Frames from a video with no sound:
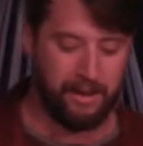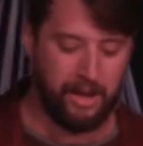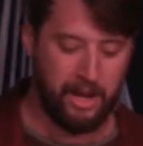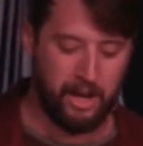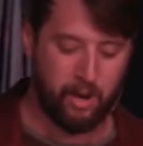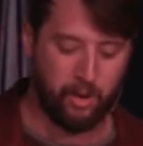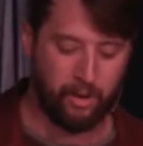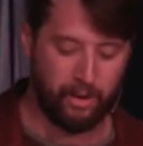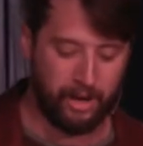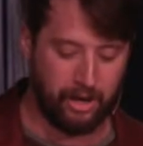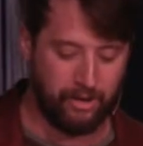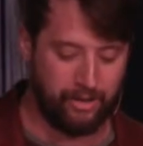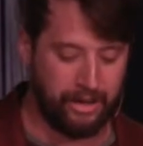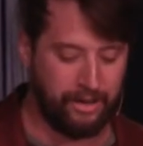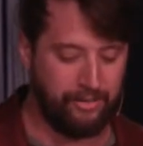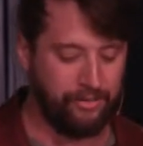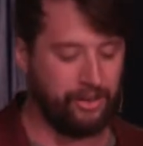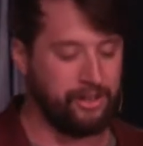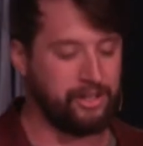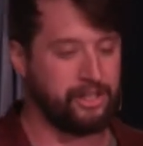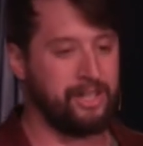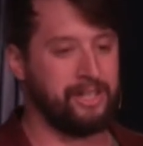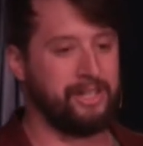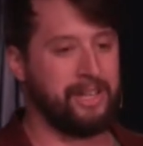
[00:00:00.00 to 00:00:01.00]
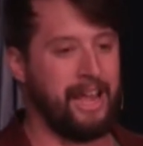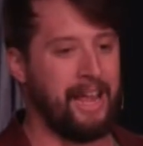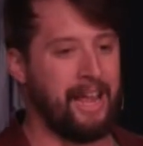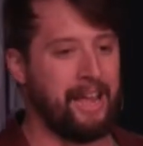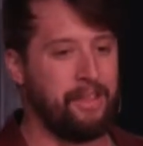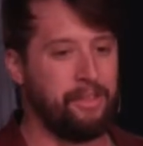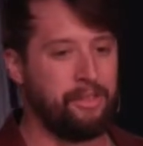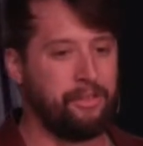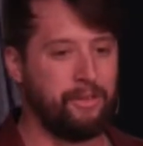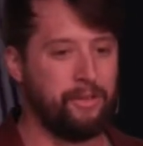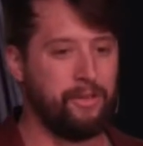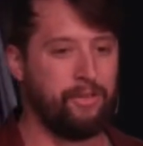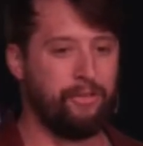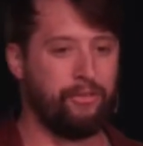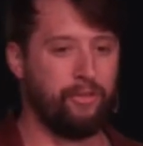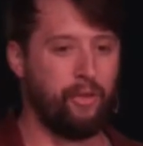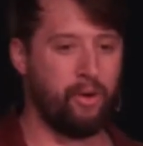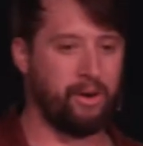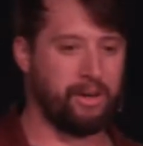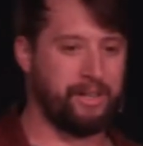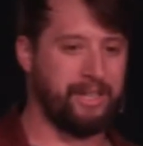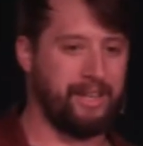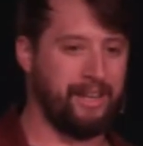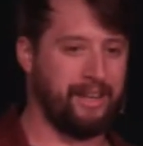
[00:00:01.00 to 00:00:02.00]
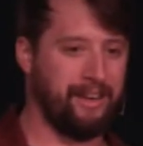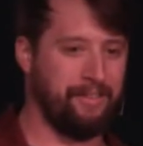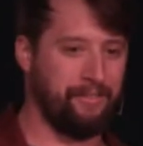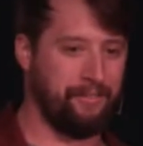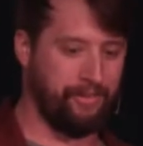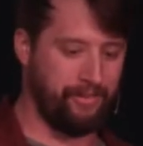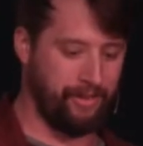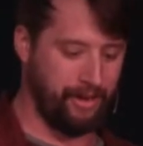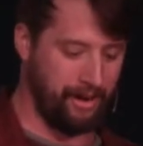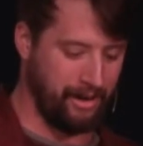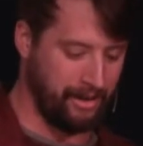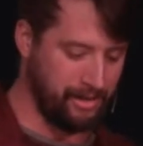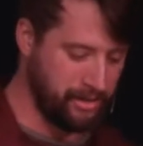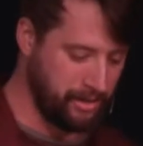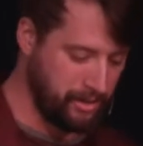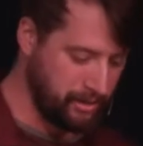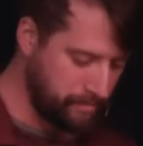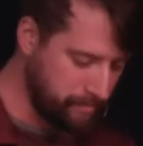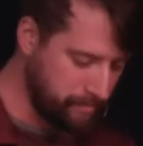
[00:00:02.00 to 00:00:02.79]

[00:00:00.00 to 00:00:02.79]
We're going to read verses 8 through 14 first.